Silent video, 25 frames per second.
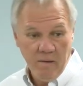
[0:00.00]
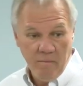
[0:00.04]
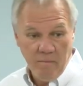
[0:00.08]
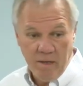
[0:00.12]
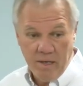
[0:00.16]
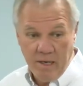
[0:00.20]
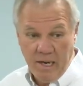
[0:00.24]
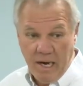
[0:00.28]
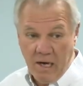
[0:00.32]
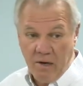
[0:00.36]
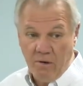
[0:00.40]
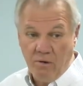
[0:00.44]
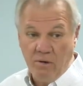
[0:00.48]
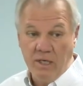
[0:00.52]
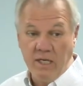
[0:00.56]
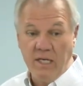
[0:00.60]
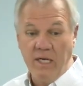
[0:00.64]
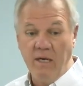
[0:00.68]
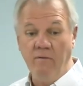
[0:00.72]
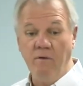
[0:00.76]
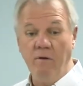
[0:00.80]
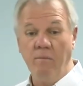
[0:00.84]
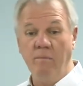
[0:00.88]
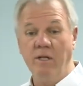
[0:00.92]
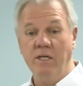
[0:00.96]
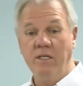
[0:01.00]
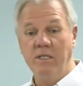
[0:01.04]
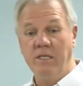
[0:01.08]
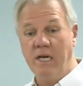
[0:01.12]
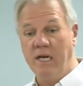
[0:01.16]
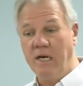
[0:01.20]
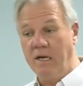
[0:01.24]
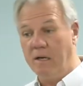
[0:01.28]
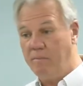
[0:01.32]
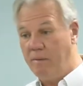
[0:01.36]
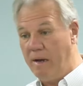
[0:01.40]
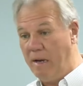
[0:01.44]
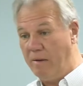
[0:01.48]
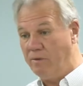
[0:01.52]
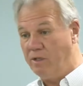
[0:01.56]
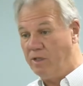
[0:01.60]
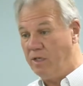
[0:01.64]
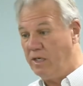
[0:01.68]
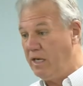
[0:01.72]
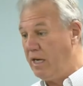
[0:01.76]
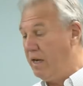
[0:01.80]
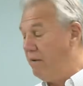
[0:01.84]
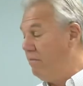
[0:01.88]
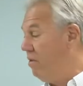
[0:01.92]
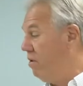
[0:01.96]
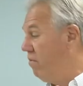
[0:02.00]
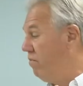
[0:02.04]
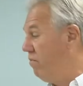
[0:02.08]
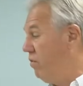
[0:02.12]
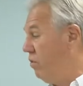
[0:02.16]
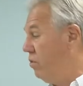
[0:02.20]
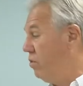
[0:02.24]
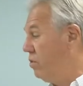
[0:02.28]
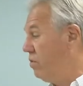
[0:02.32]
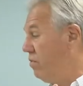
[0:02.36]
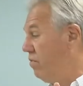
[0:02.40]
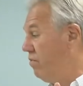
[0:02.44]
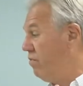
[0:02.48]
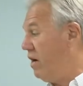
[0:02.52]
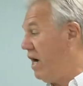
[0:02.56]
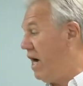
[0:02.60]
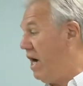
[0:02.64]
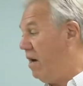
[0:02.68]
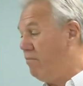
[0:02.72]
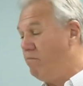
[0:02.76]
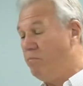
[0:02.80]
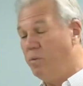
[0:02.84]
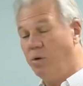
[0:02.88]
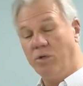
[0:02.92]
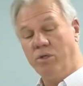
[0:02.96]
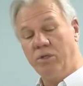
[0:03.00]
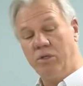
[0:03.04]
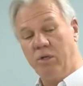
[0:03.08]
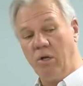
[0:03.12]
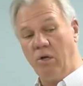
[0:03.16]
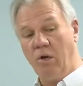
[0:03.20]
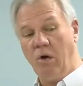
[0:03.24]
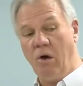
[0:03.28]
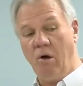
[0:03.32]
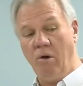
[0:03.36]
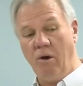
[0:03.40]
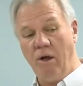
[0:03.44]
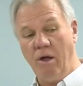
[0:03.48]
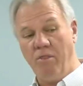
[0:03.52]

But not only did he give him the Ten Commandments, he gave him the first five books of the law.